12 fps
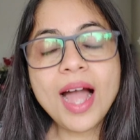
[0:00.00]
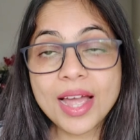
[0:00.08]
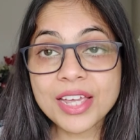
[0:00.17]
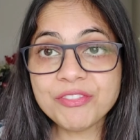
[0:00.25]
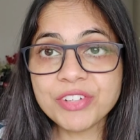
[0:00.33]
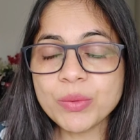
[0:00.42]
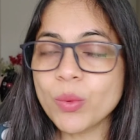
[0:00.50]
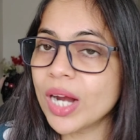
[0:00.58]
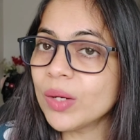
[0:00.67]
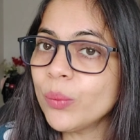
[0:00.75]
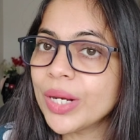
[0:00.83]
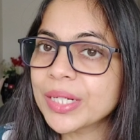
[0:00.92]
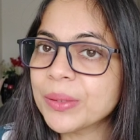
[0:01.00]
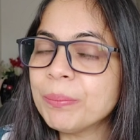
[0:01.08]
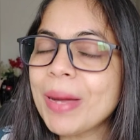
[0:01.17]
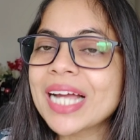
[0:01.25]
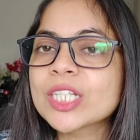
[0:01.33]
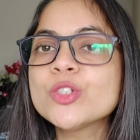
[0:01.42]
Hi everyone,
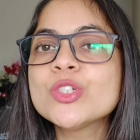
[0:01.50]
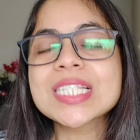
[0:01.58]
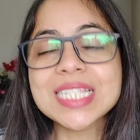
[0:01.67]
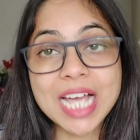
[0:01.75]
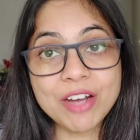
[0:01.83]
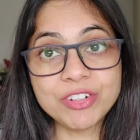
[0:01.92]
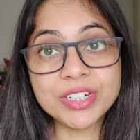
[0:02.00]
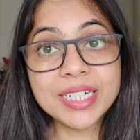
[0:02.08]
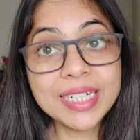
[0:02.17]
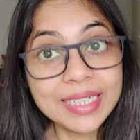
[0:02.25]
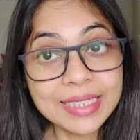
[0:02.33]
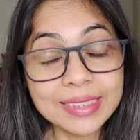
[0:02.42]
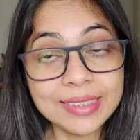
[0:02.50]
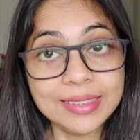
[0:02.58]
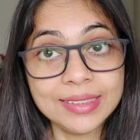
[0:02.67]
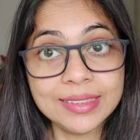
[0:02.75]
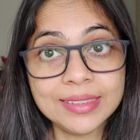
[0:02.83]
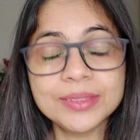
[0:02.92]
welcome back to Discover and
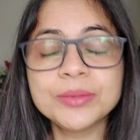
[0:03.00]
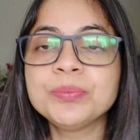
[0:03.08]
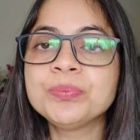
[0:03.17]
Learn.